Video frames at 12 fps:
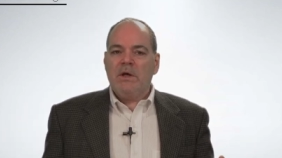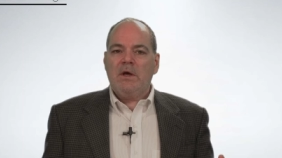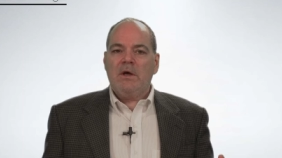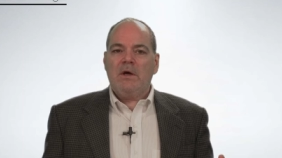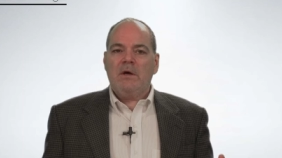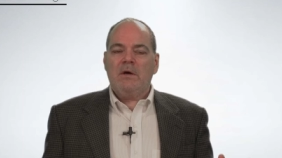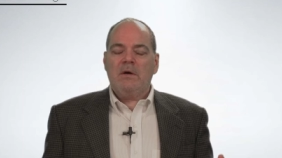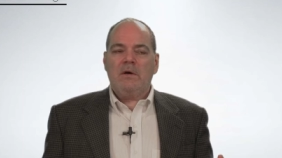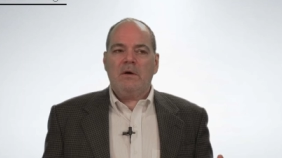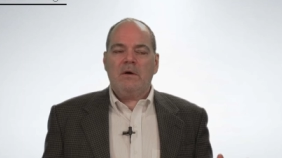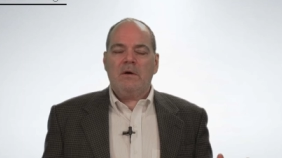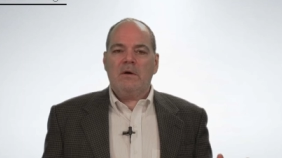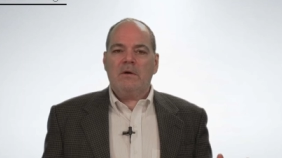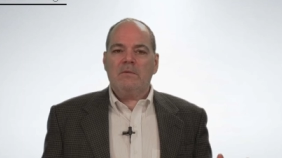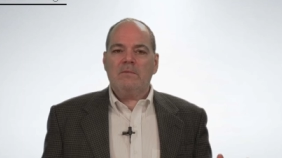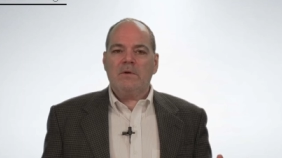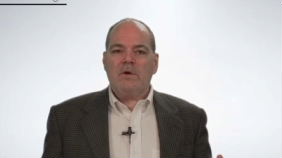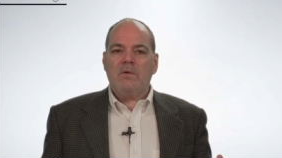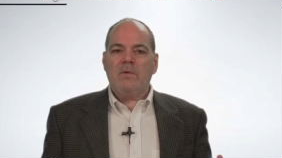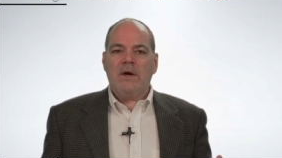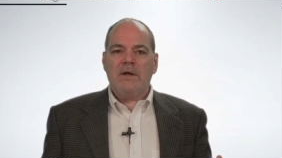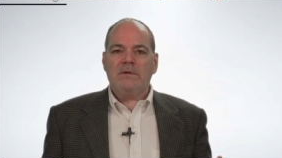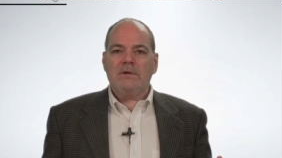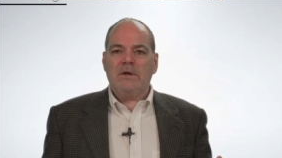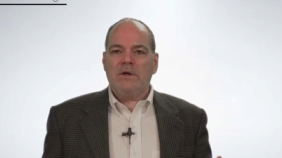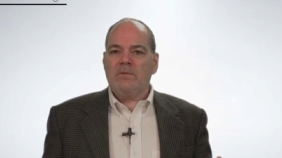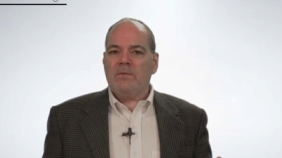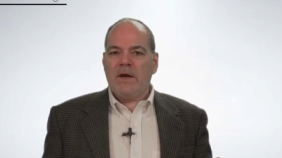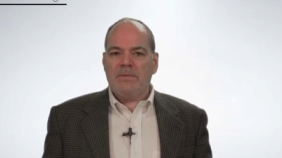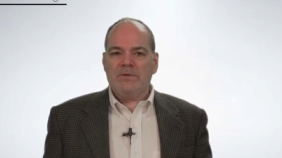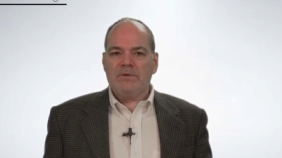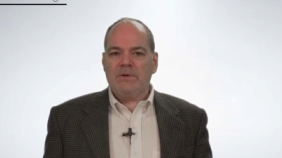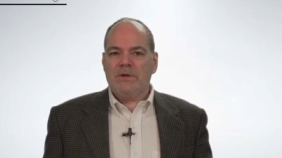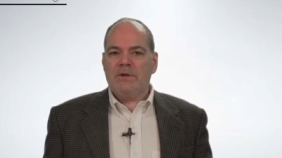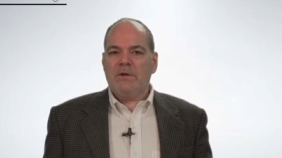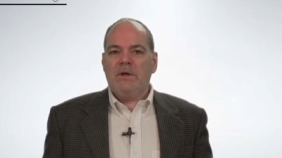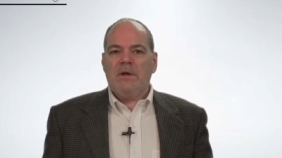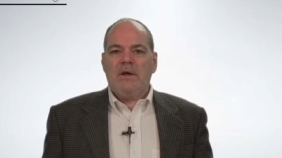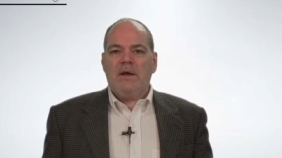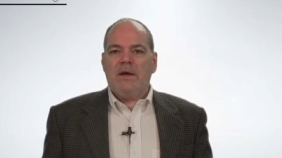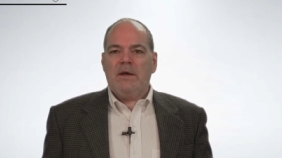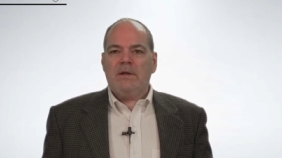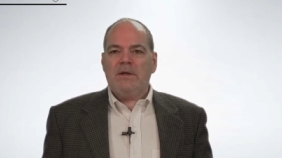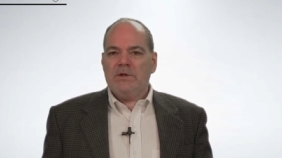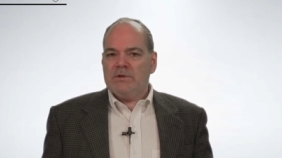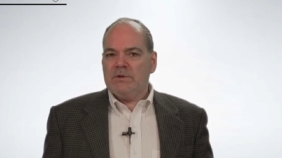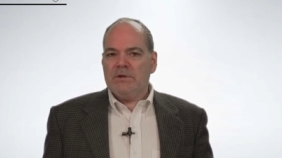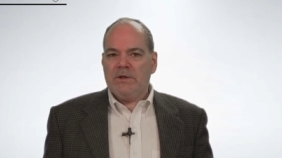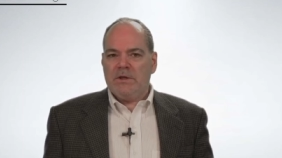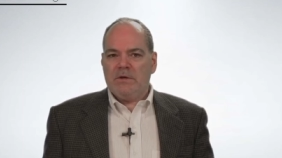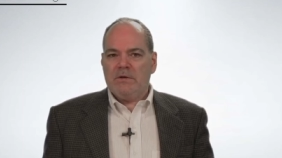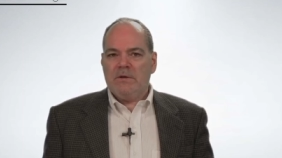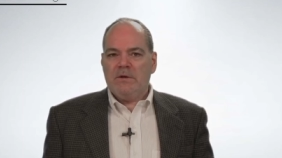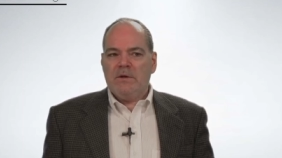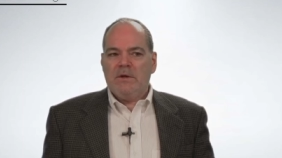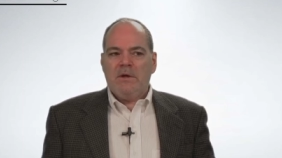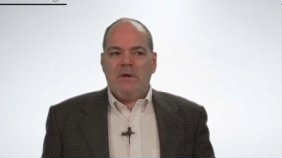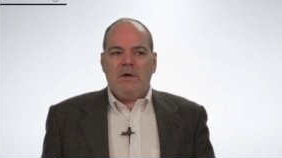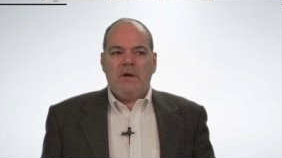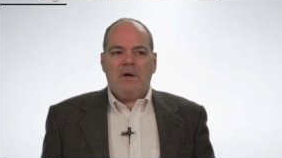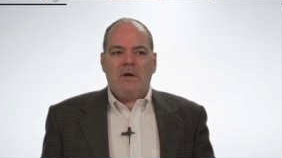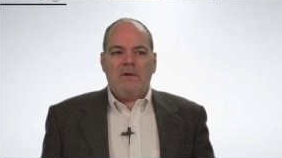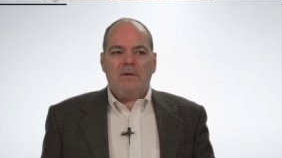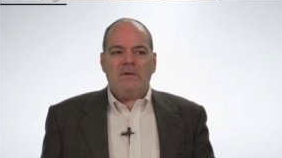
uh, are quite uh, enrapturing and intriguing. Uh,